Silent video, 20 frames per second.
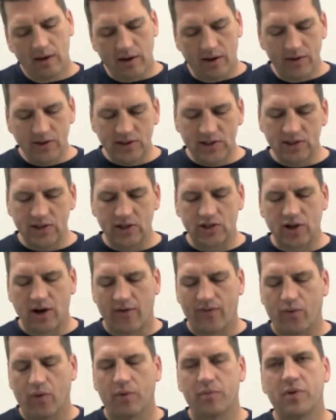Now this is a
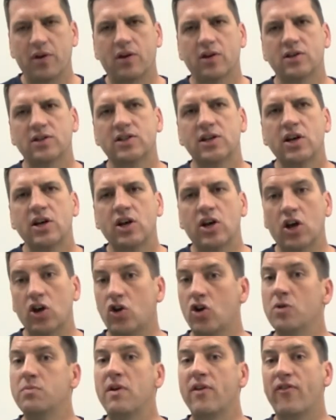tough one because it
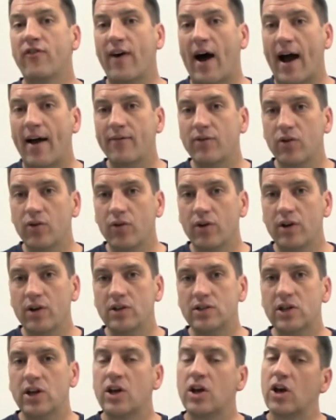could be five
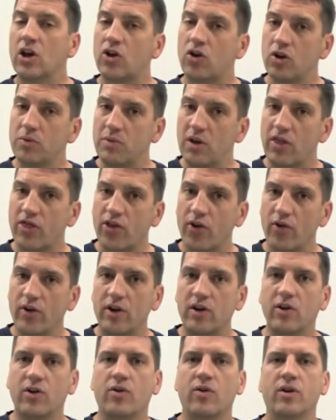degrees, it could be
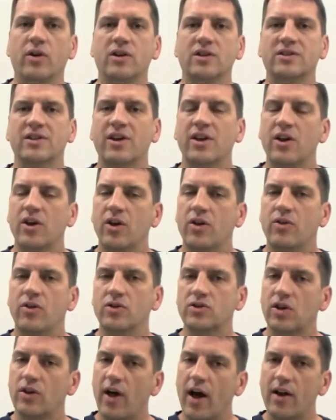thirty degrees.
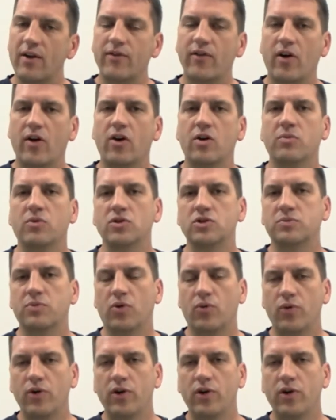There's a lot of variables, but